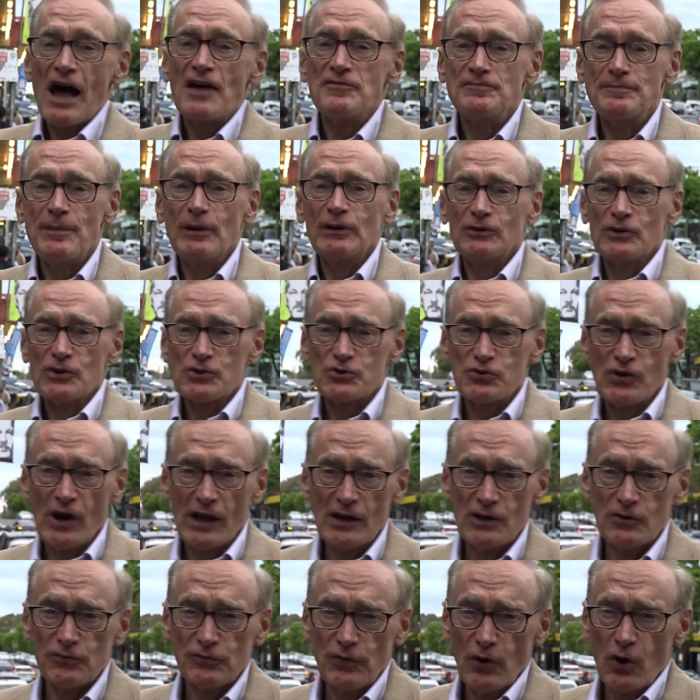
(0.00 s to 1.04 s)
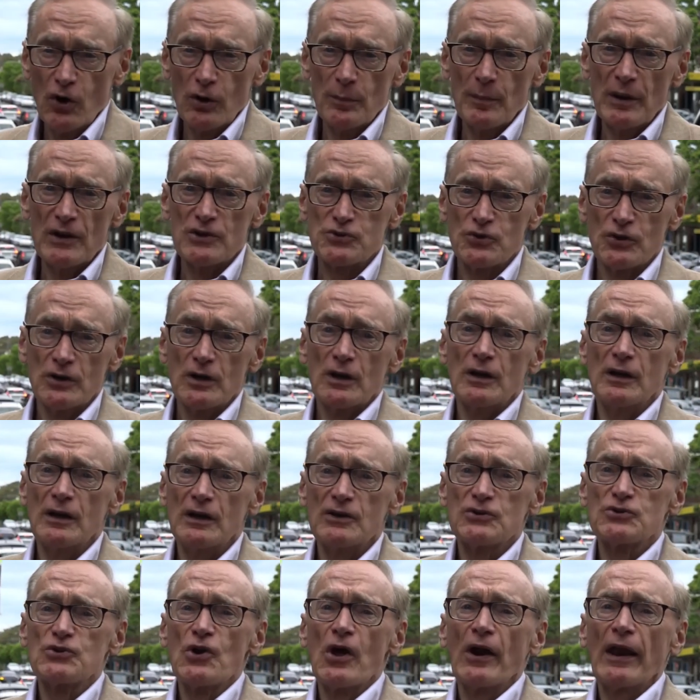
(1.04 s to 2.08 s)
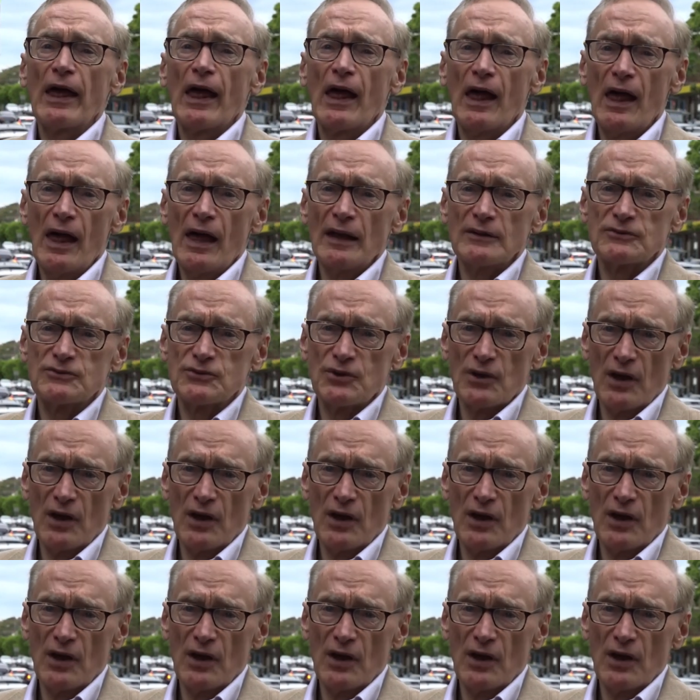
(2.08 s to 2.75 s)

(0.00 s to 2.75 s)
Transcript: I've been an Australian Foreign Minister. It is not a hard